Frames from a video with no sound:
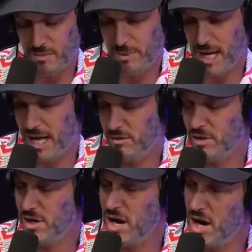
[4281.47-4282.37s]
doubt. But I
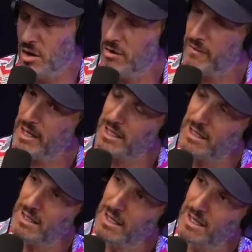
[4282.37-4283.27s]
don't know if I
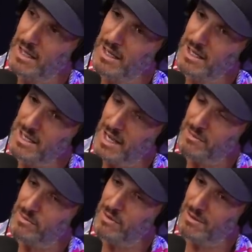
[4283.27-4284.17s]
can.
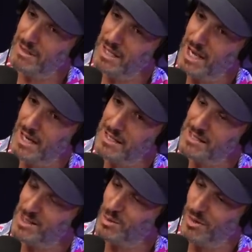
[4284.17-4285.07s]
Yeah,
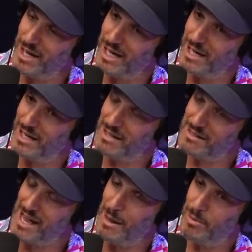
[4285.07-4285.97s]
Giannis and Durant
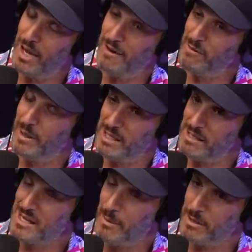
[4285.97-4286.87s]
top of everybody
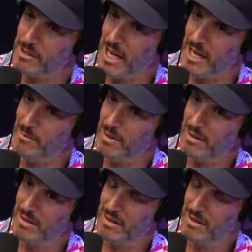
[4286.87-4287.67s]
at the top of their game.